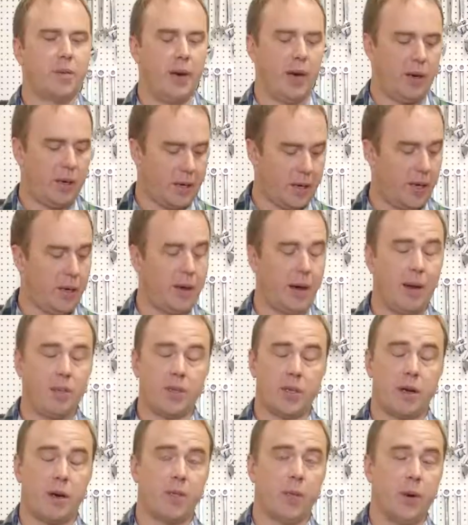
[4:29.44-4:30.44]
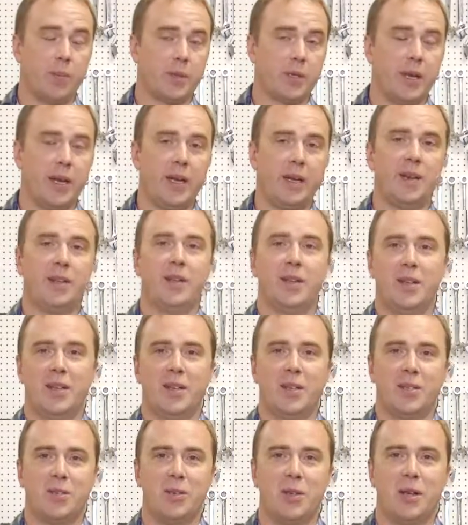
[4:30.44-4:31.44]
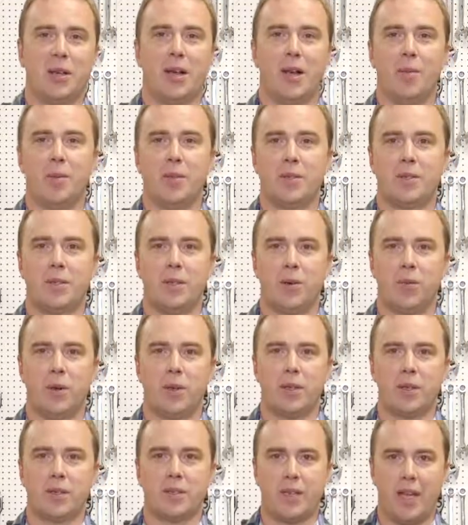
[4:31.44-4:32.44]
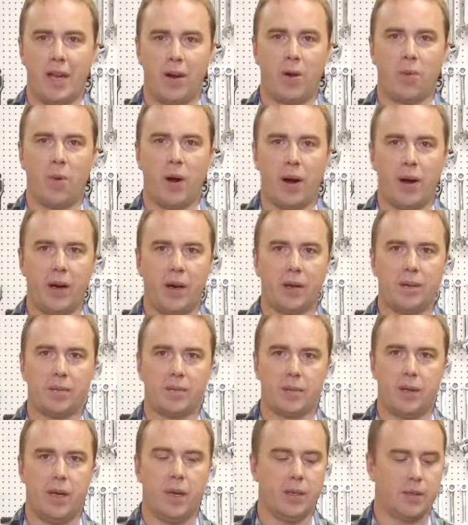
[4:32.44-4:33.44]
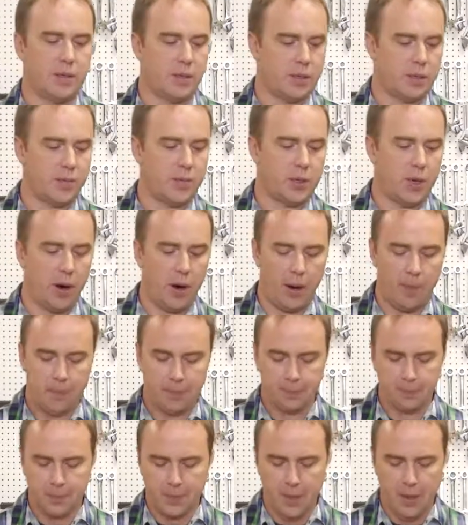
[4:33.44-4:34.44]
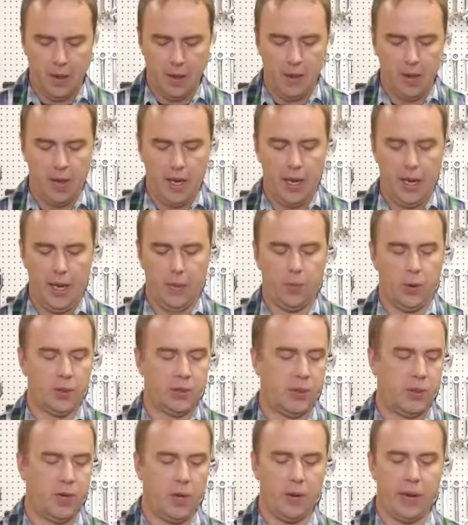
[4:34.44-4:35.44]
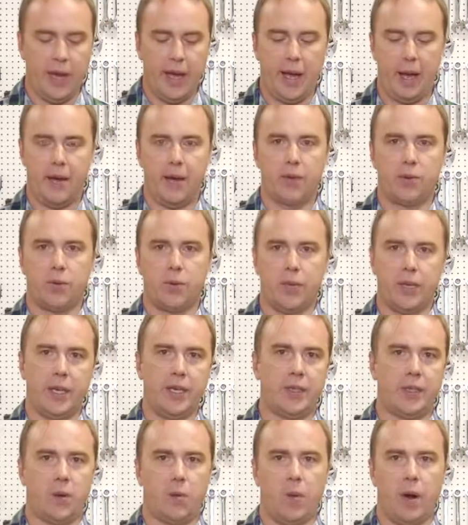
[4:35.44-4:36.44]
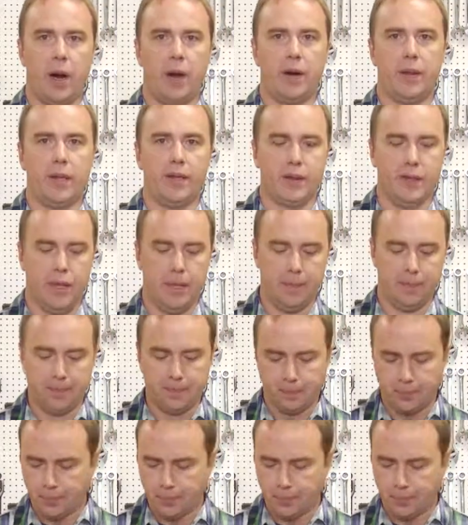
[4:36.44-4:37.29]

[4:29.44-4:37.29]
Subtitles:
wiring diagrams on our website, so you can come and see what the standard wiring systems are. And once you know that, it's really easy to wire these in.